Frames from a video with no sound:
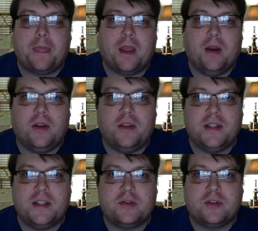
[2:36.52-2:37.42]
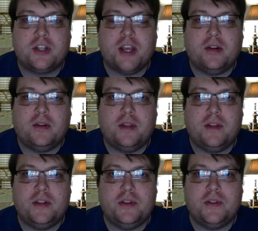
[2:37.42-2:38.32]
are the central channel and
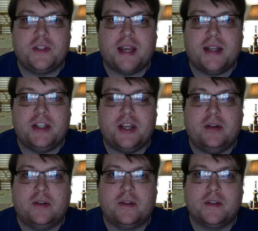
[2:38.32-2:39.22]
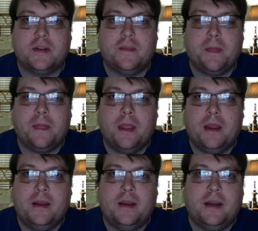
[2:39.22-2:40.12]
the 2 side channels.
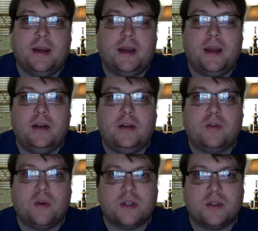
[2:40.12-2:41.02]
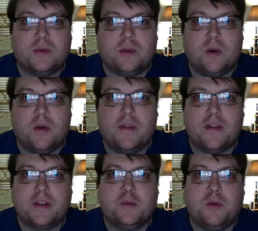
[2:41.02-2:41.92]
And of course, we'll go over
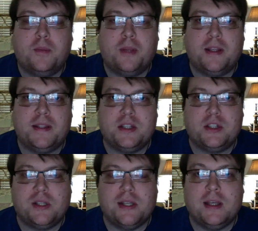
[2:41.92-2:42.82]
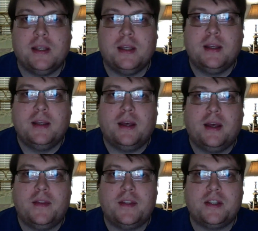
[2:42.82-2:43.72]
this more, but essentially,
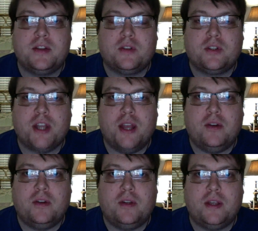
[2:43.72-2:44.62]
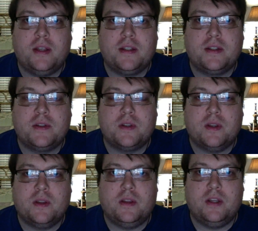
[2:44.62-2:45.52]
the central channel is
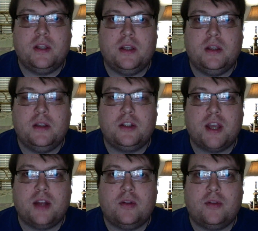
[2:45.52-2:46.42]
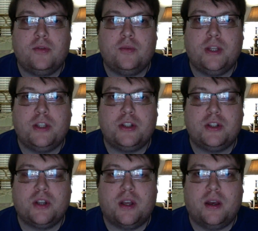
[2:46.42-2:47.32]
the channel through which
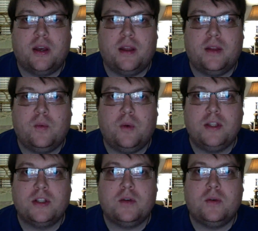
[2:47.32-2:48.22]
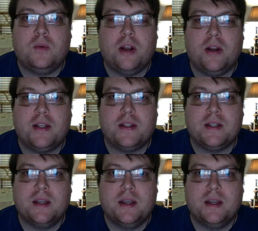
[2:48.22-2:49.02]
one's own awareness